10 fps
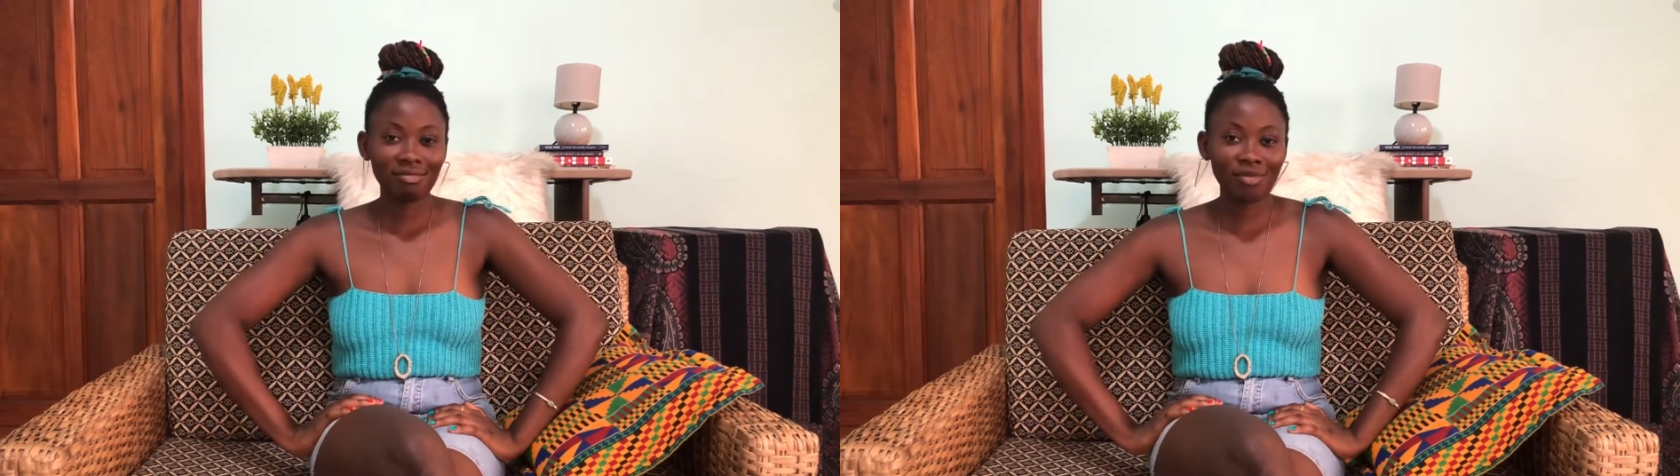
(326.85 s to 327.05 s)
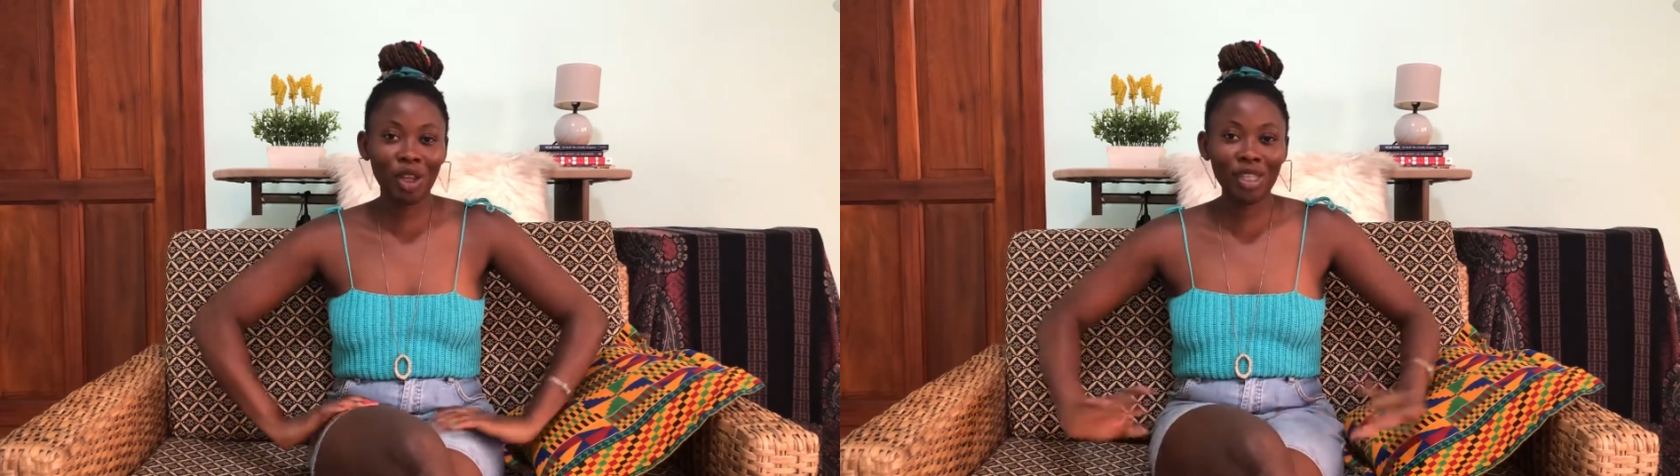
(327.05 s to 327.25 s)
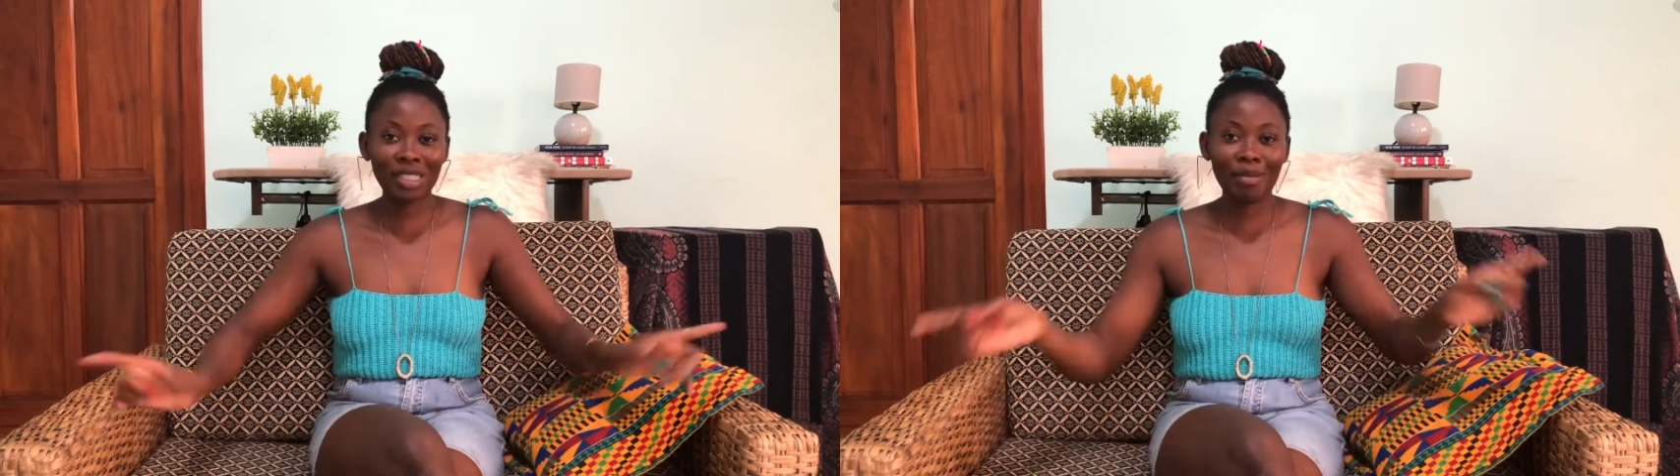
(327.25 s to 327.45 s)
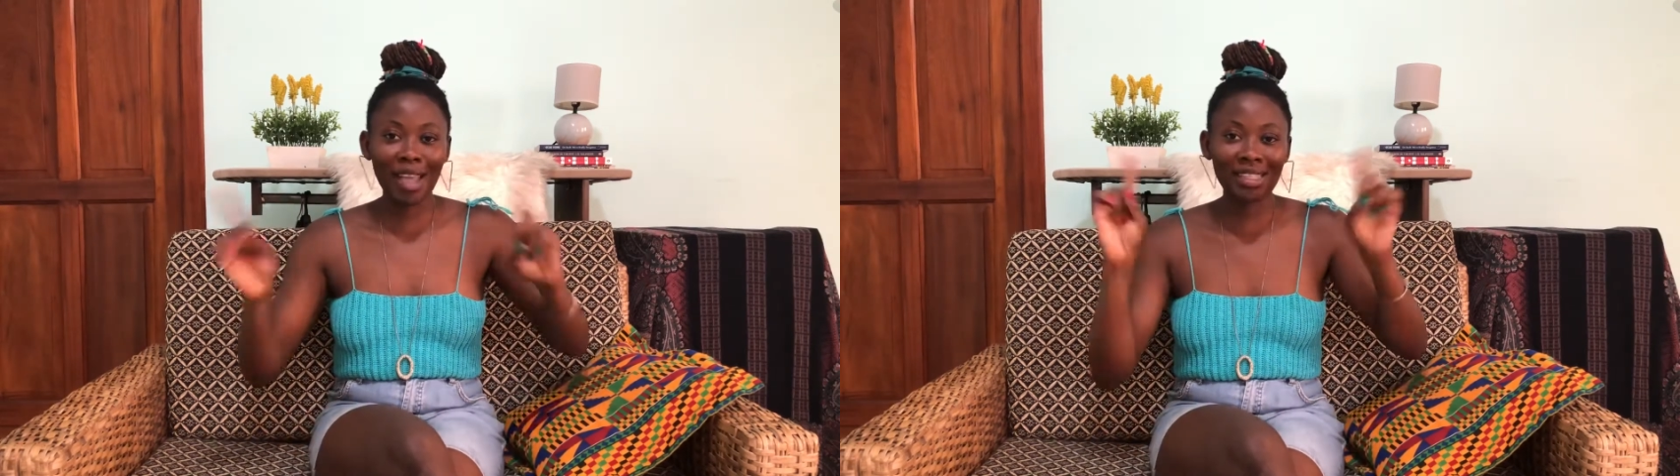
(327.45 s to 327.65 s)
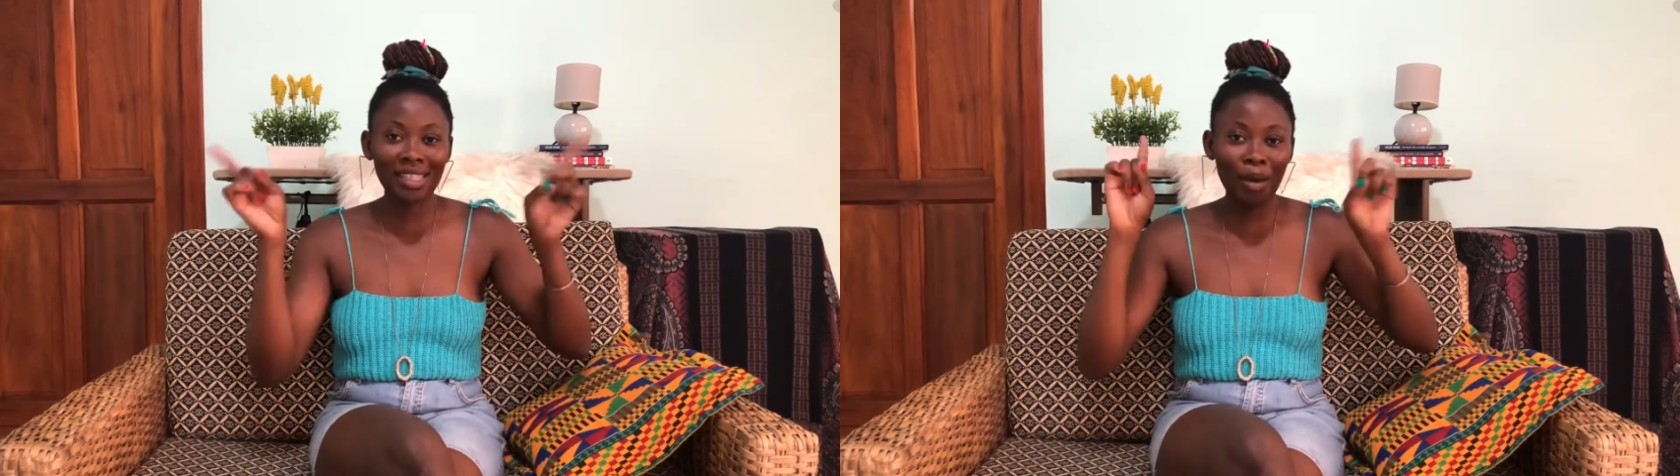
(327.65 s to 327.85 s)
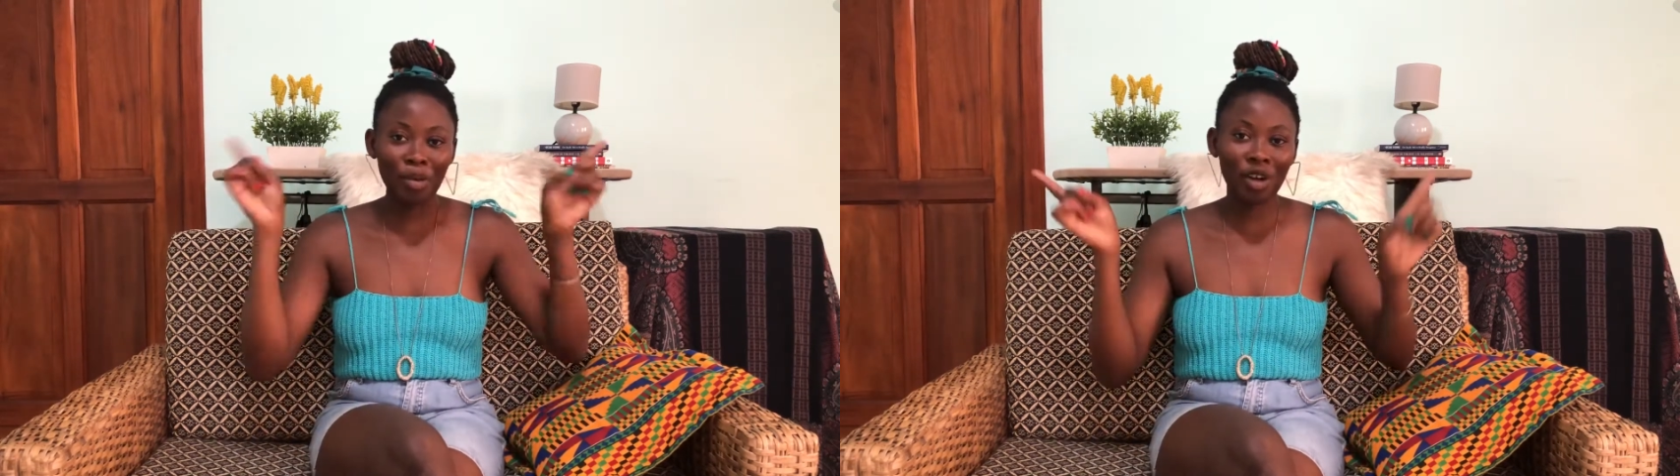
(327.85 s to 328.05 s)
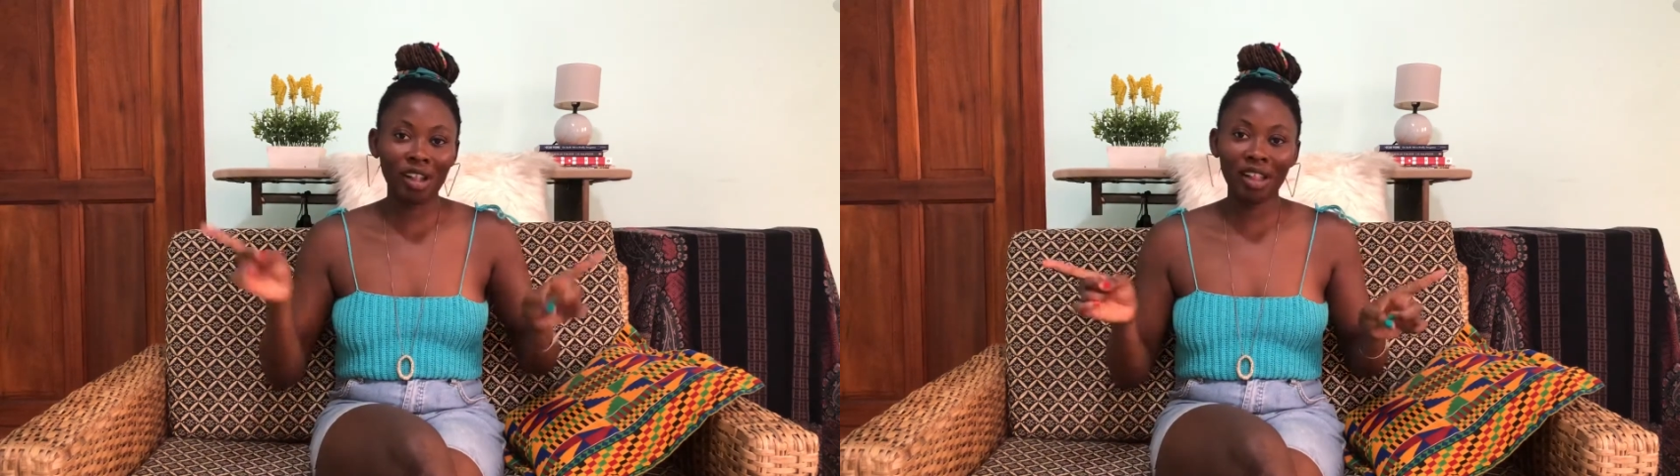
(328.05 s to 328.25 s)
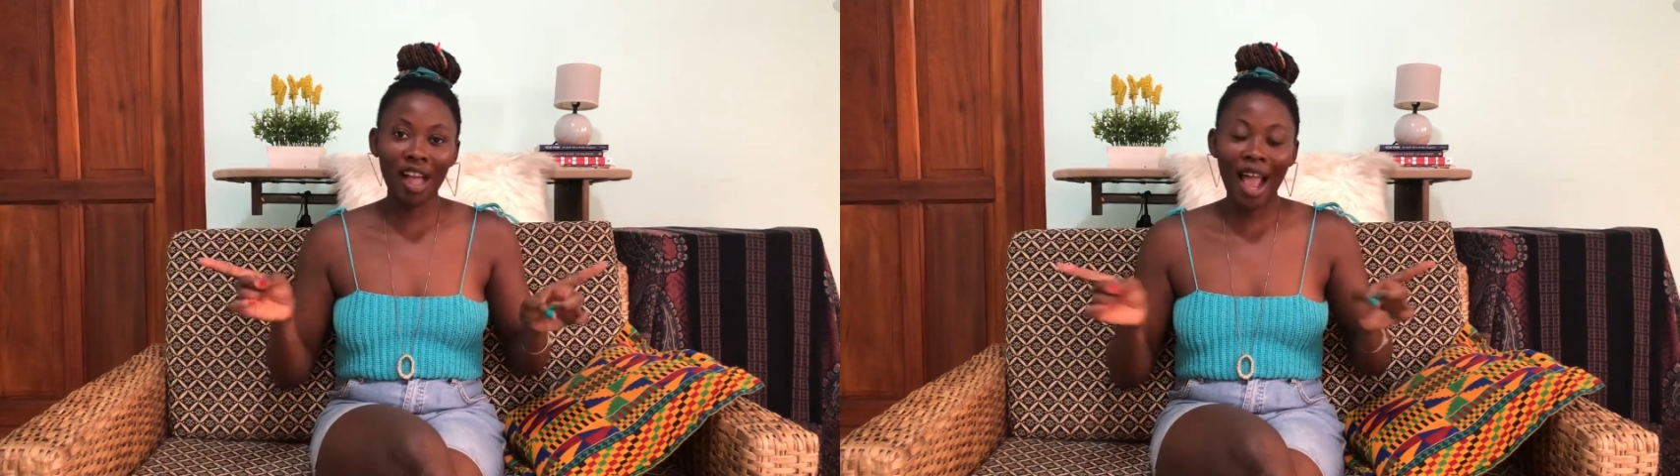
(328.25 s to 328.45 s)
not my
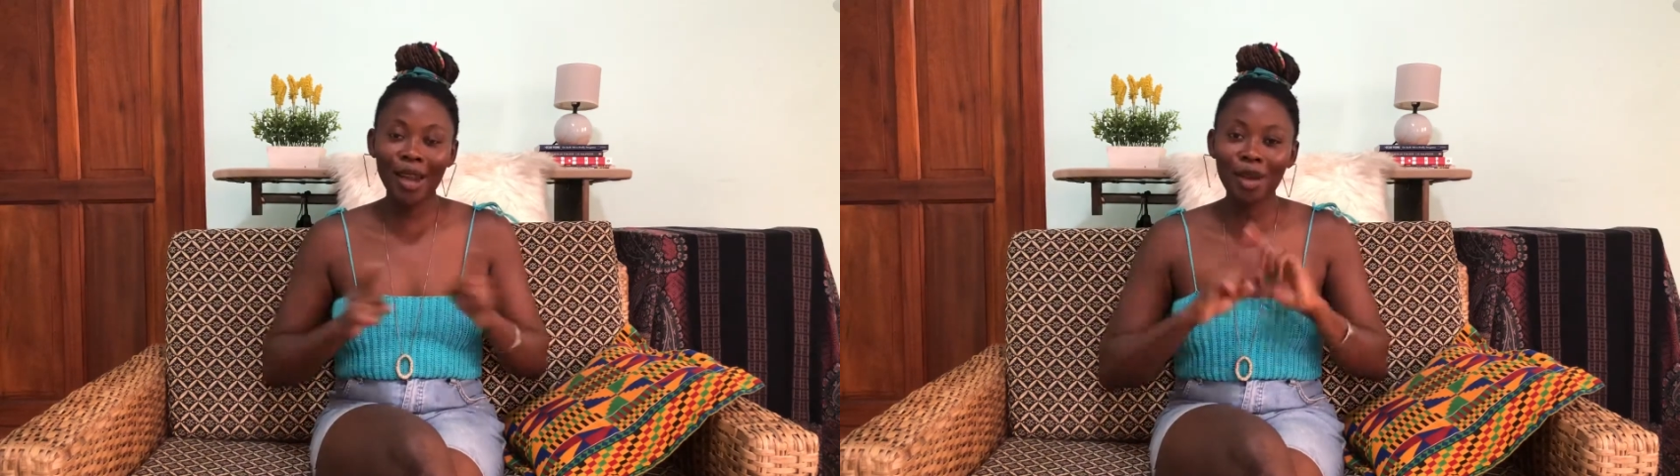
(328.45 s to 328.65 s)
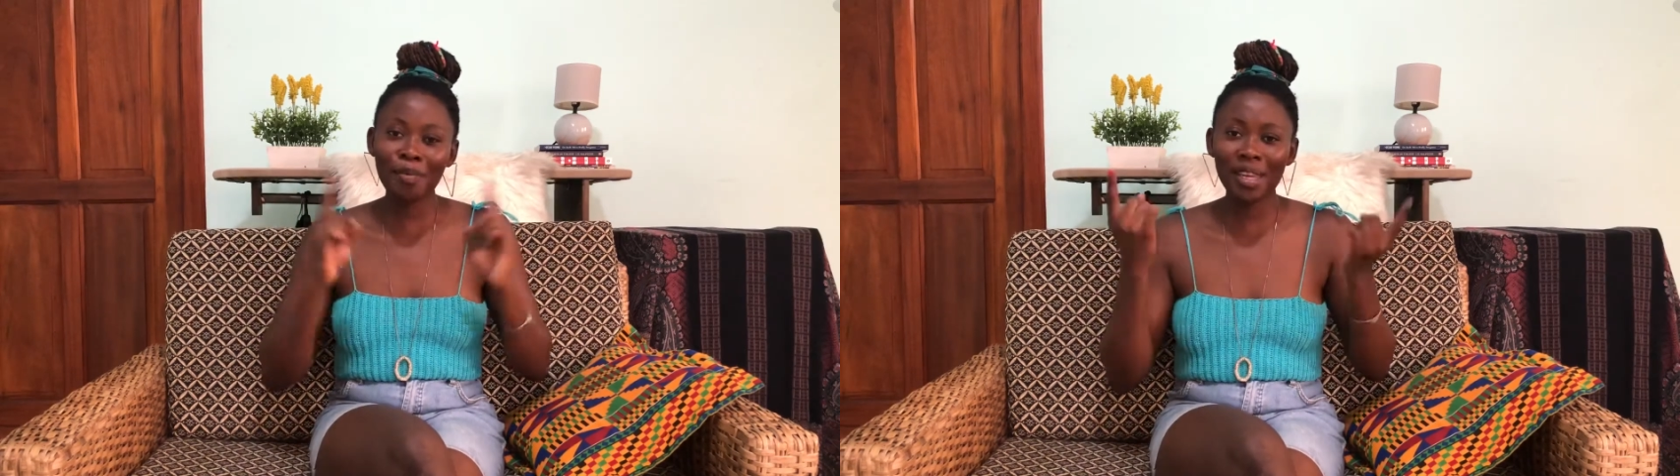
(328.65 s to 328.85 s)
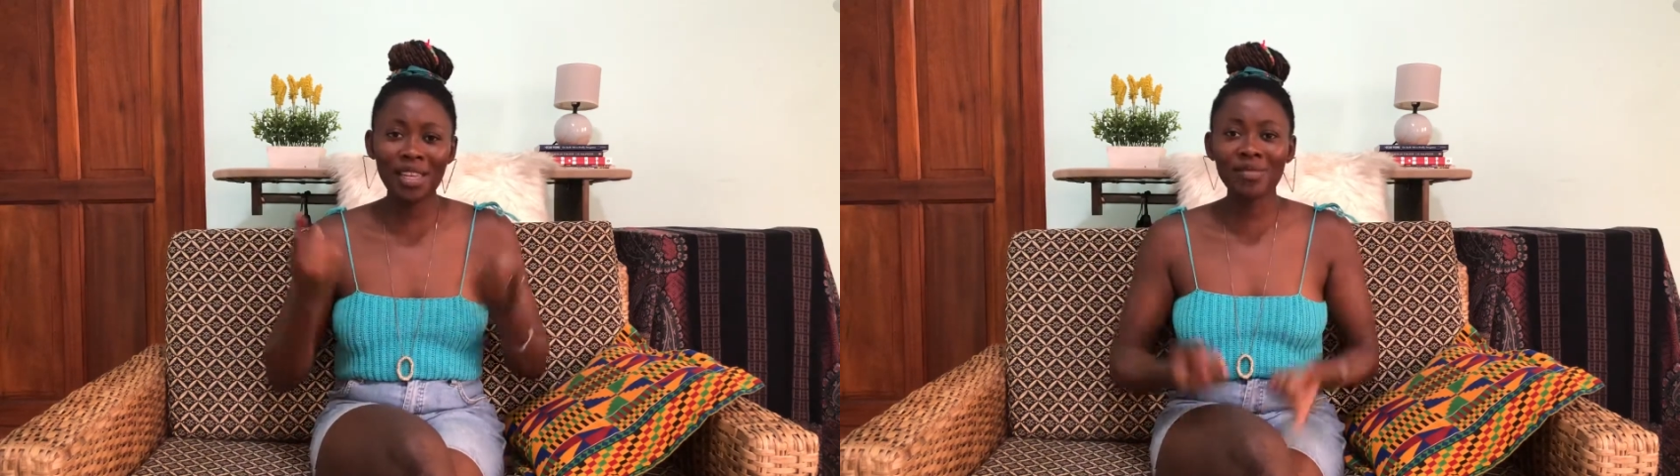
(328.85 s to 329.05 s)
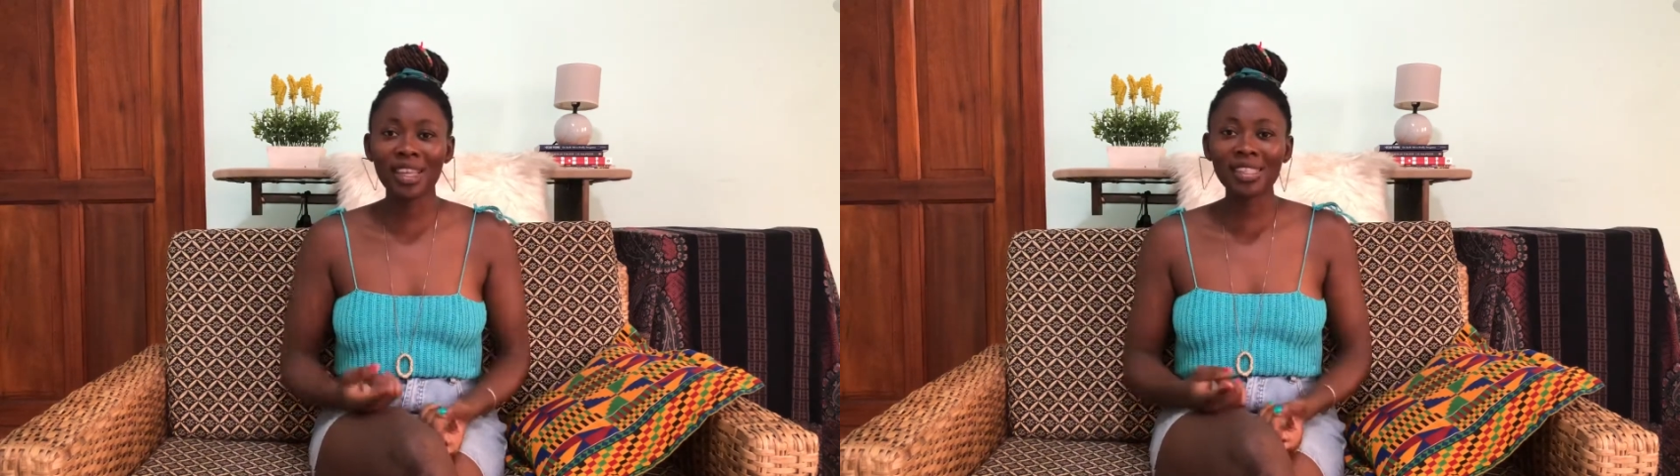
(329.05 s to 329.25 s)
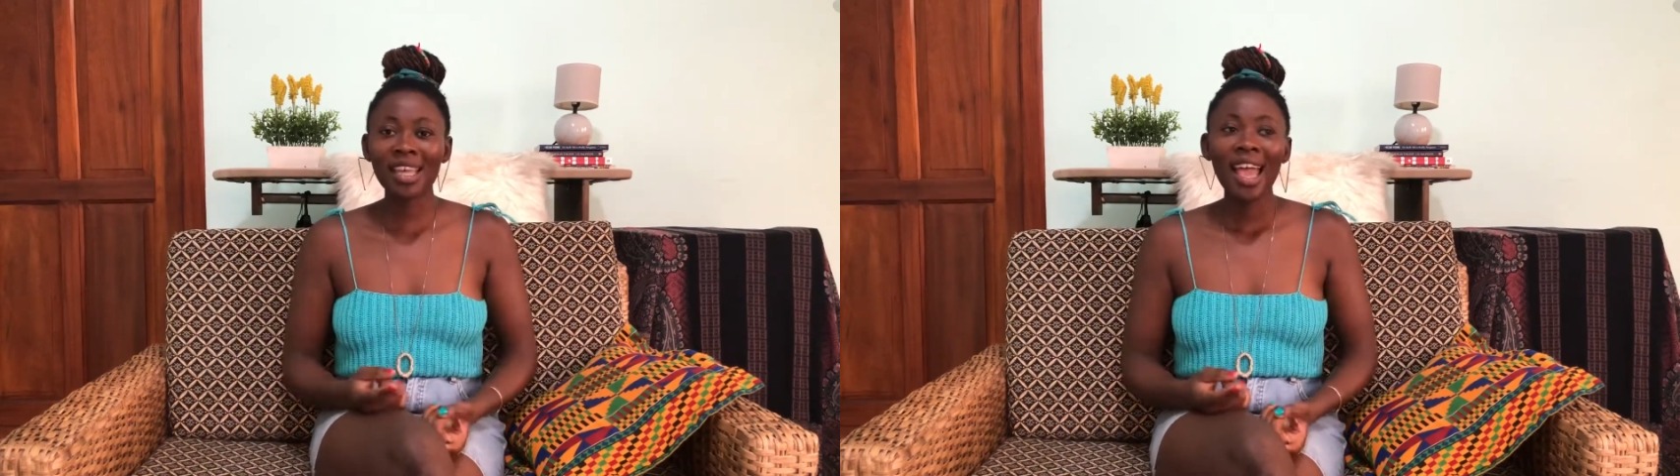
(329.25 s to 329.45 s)
Samuel. I don't believe this.